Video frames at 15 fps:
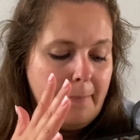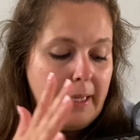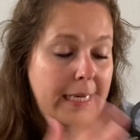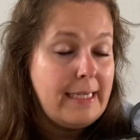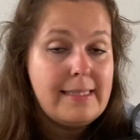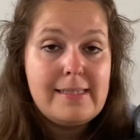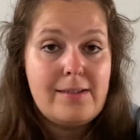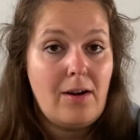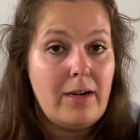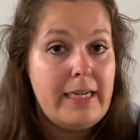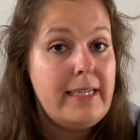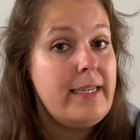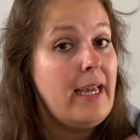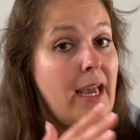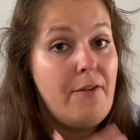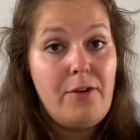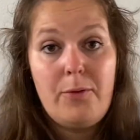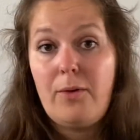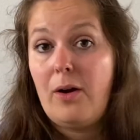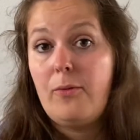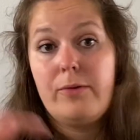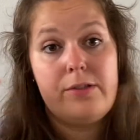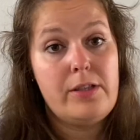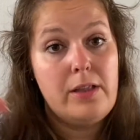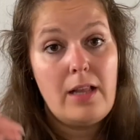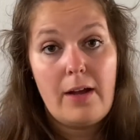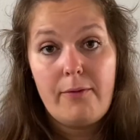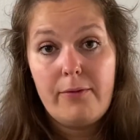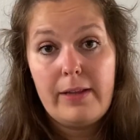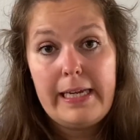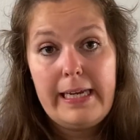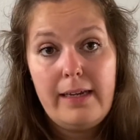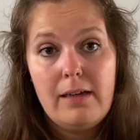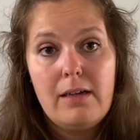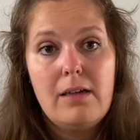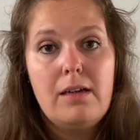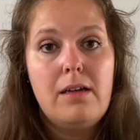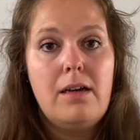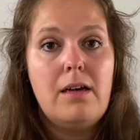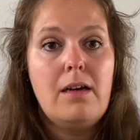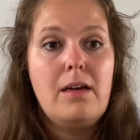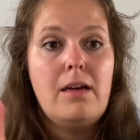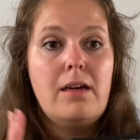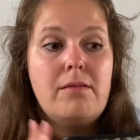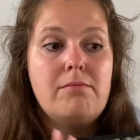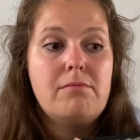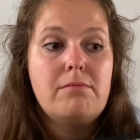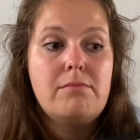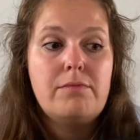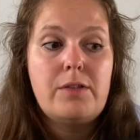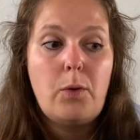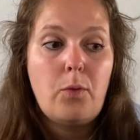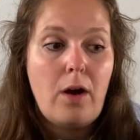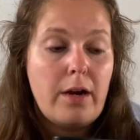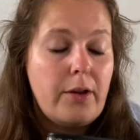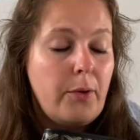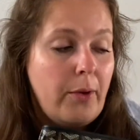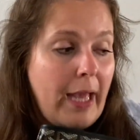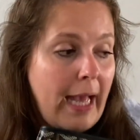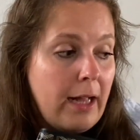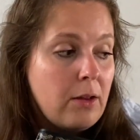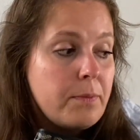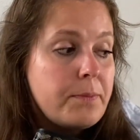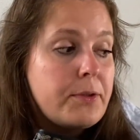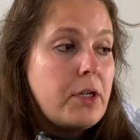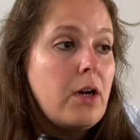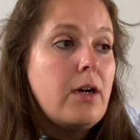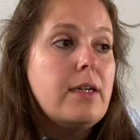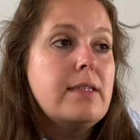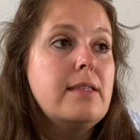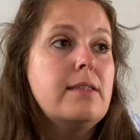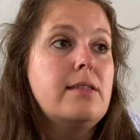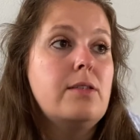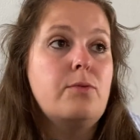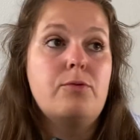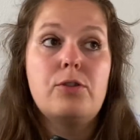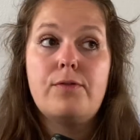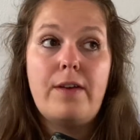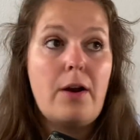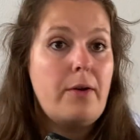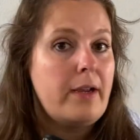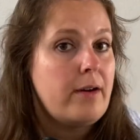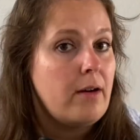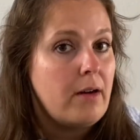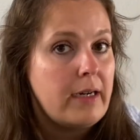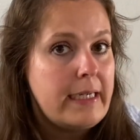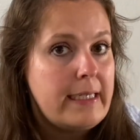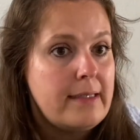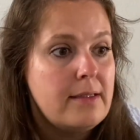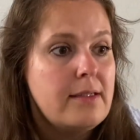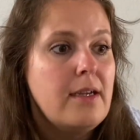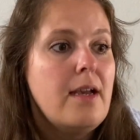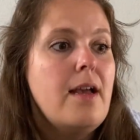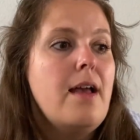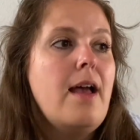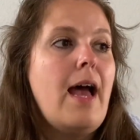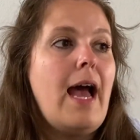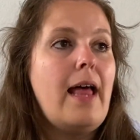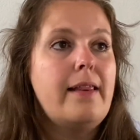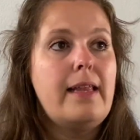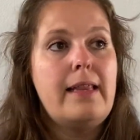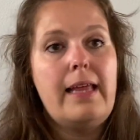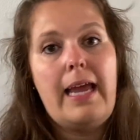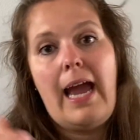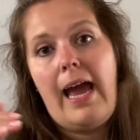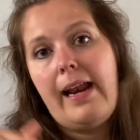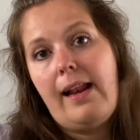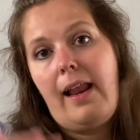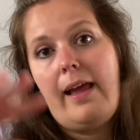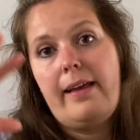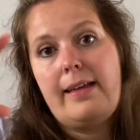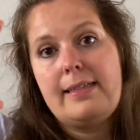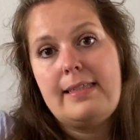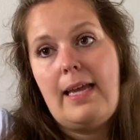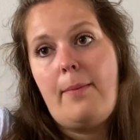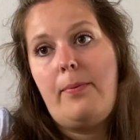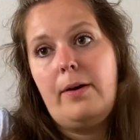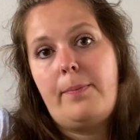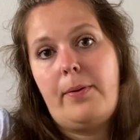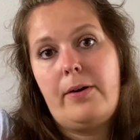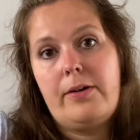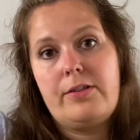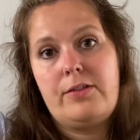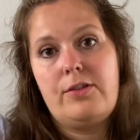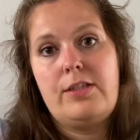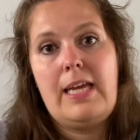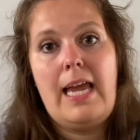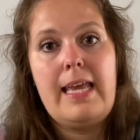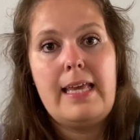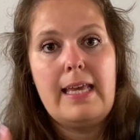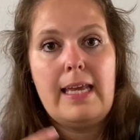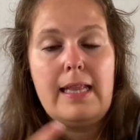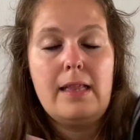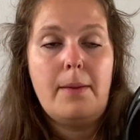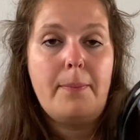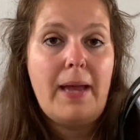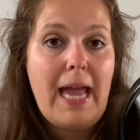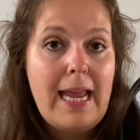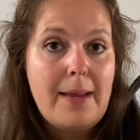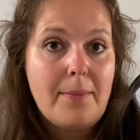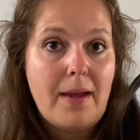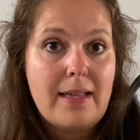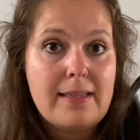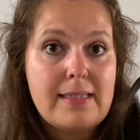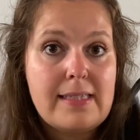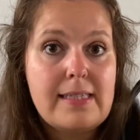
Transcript: Inside, everyone was lovely. The one who helped us was very kind. And then they had like a separate person taking in the payments.